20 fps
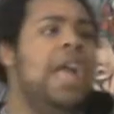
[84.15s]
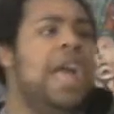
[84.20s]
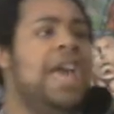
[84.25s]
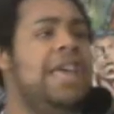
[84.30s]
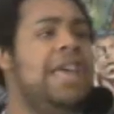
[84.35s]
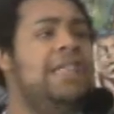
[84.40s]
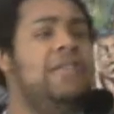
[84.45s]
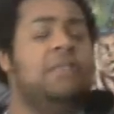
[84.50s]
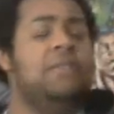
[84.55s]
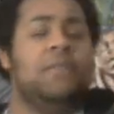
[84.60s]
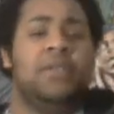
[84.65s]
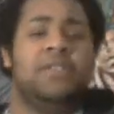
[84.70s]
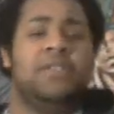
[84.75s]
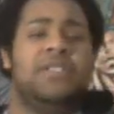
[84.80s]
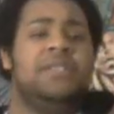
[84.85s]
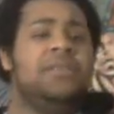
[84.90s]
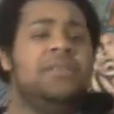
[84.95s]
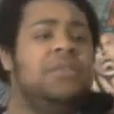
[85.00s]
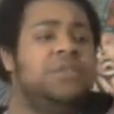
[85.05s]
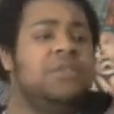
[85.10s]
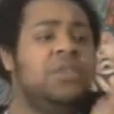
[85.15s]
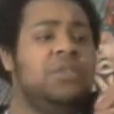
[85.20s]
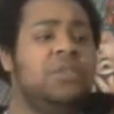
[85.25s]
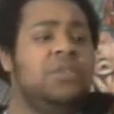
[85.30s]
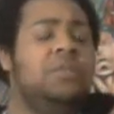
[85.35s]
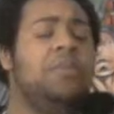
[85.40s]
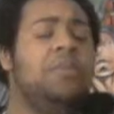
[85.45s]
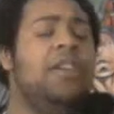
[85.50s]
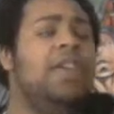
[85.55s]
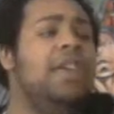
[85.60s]
And then once
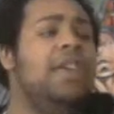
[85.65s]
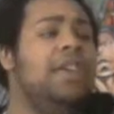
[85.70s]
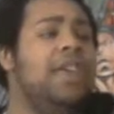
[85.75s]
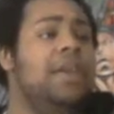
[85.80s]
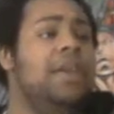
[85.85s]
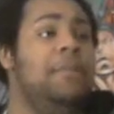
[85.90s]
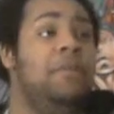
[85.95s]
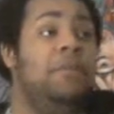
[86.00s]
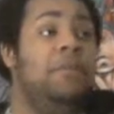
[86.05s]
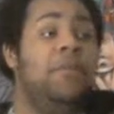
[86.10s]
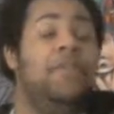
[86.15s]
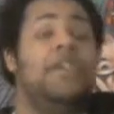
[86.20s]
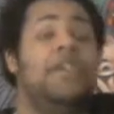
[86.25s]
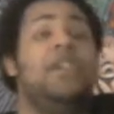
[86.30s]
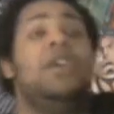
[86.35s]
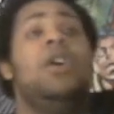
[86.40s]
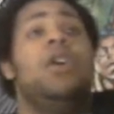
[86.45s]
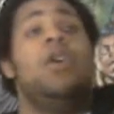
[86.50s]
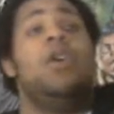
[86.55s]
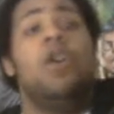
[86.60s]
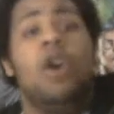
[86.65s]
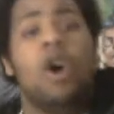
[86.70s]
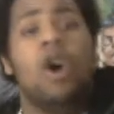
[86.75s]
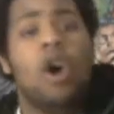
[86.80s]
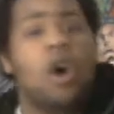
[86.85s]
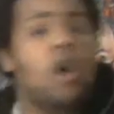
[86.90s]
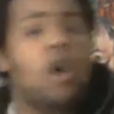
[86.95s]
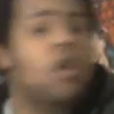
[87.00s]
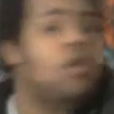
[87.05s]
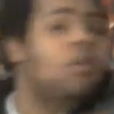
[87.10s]
social media came in, we found out a
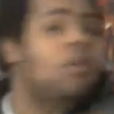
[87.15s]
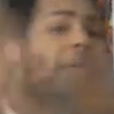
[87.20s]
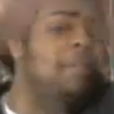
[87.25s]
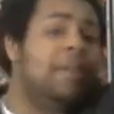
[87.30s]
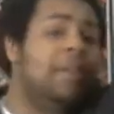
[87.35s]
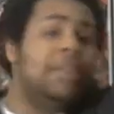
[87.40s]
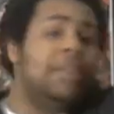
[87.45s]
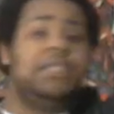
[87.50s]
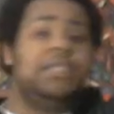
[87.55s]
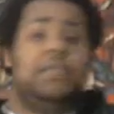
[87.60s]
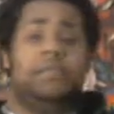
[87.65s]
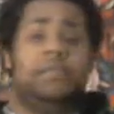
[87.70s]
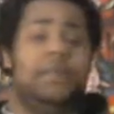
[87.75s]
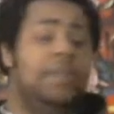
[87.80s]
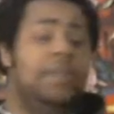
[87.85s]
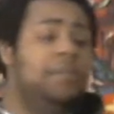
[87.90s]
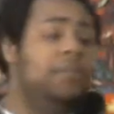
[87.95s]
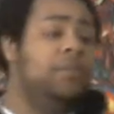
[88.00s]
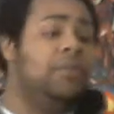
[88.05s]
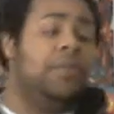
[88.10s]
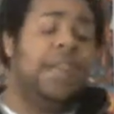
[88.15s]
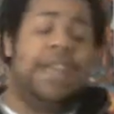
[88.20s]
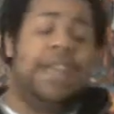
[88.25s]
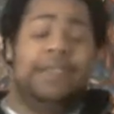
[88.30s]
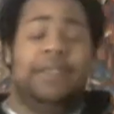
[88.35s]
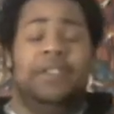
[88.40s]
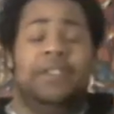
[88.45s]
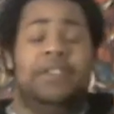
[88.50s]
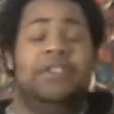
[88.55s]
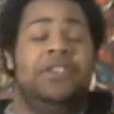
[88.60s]
whole bunch of people
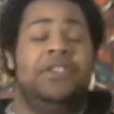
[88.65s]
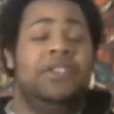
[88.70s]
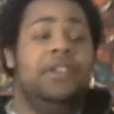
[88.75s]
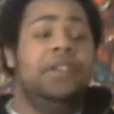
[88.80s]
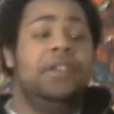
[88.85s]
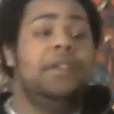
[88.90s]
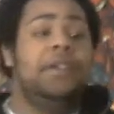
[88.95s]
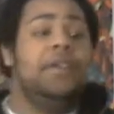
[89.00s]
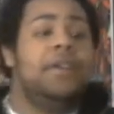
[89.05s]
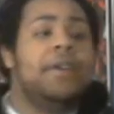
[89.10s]
like this shit.